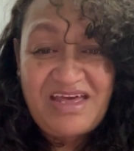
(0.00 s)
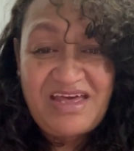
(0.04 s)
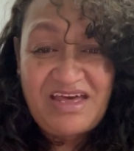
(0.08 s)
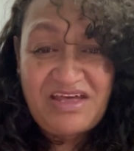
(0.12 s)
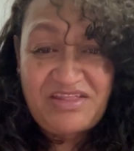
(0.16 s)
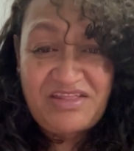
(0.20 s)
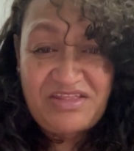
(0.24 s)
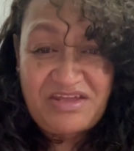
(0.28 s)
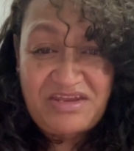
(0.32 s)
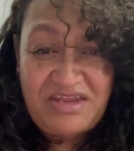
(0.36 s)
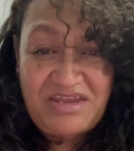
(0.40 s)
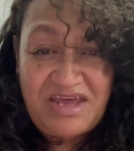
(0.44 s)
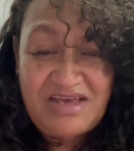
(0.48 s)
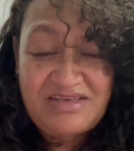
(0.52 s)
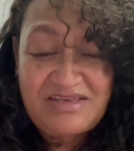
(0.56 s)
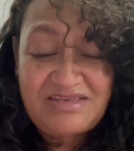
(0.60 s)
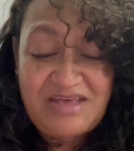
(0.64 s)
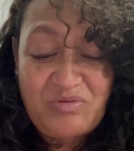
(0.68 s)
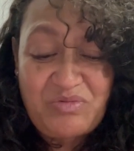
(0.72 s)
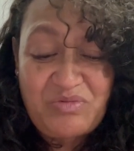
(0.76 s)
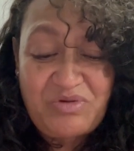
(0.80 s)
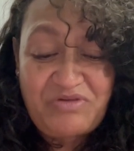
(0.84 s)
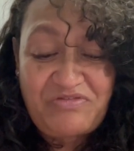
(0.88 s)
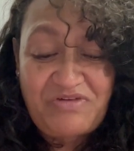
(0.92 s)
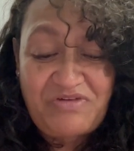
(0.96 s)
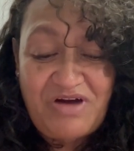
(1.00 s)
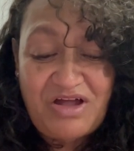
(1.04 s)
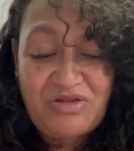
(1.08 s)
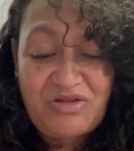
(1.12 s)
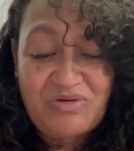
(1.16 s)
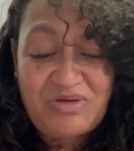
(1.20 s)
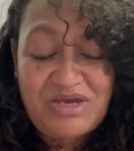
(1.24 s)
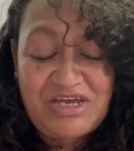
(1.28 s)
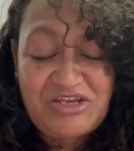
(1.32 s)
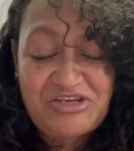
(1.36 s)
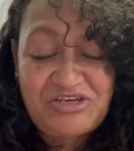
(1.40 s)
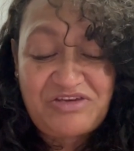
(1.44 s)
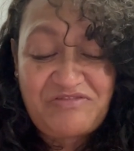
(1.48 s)
In the days that would follow
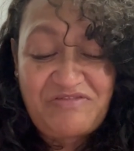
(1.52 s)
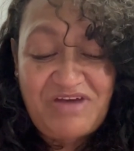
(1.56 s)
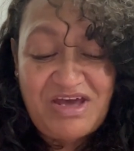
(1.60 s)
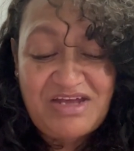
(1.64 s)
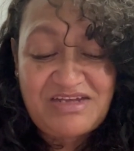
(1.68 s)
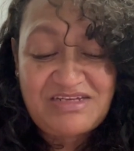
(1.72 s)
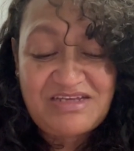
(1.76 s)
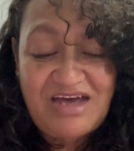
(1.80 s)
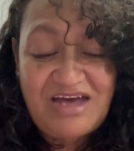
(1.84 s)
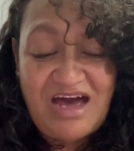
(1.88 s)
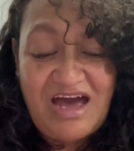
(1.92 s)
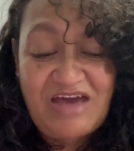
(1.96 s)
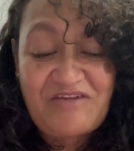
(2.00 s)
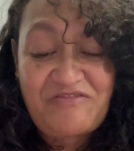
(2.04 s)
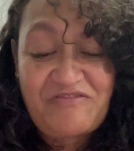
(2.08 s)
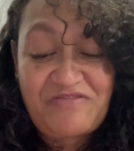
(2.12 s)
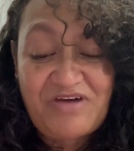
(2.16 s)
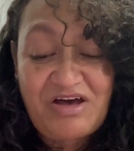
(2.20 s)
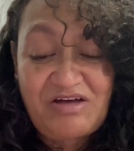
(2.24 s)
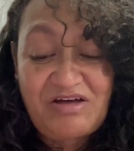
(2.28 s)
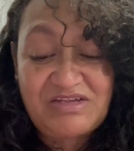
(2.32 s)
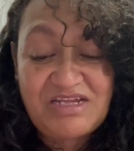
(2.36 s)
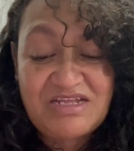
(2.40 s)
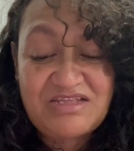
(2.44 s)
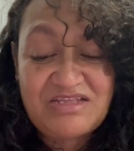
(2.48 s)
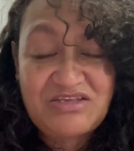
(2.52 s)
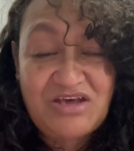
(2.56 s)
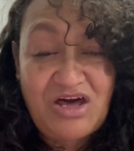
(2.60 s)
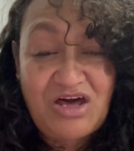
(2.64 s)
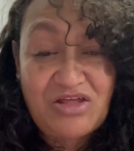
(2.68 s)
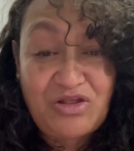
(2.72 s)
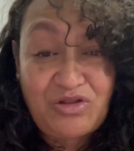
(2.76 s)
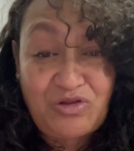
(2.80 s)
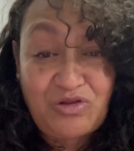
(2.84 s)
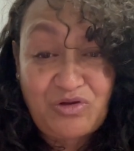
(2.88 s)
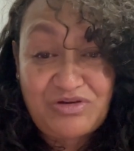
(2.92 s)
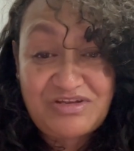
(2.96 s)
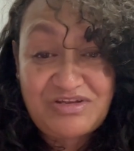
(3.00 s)
each event, I felt and saw
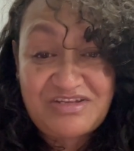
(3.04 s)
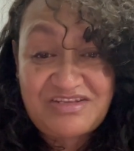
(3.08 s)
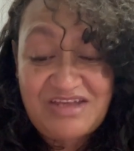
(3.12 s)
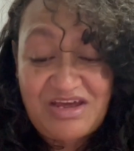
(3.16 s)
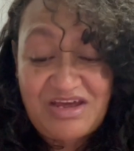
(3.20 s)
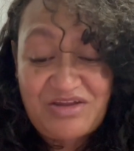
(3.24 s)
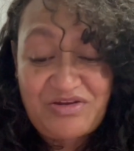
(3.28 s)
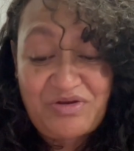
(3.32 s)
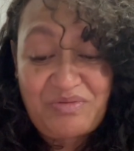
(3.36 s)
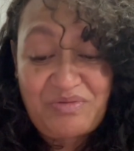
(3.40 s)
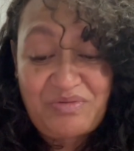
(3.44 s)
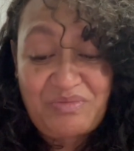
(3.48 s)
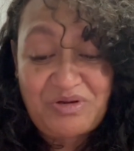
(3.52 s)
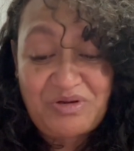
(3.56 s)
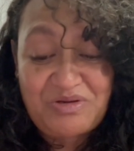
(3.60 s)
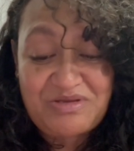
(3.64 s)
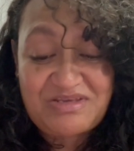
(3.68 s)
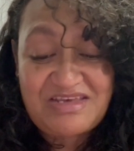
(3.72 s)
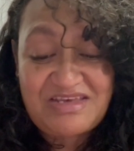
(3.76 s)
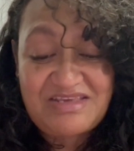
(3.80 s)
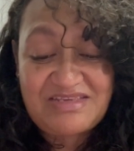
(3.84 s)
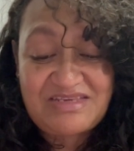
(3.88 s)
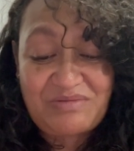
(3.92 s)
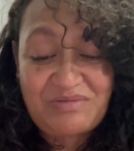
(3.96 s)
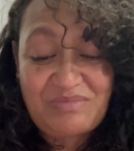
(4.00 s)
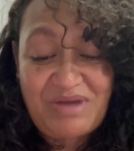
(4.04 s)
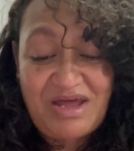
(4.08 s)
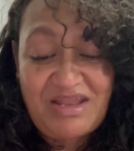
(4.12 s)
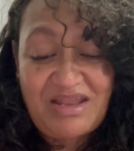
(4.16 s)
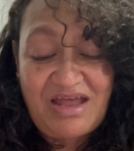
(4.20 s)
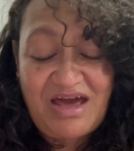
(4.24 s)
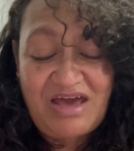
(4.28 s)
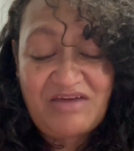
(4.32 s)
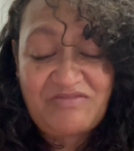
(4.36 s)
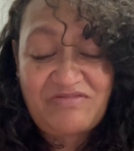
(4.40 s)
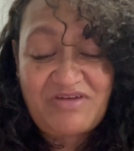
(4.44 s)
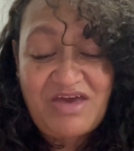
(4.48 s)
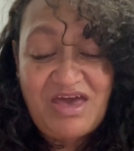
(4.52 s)
the Lord's tender mercies in my
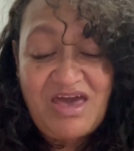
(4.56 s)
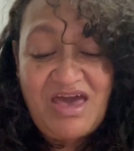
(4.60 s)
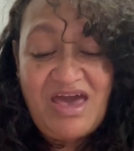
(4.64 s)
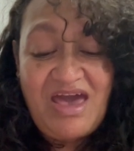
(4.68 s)
life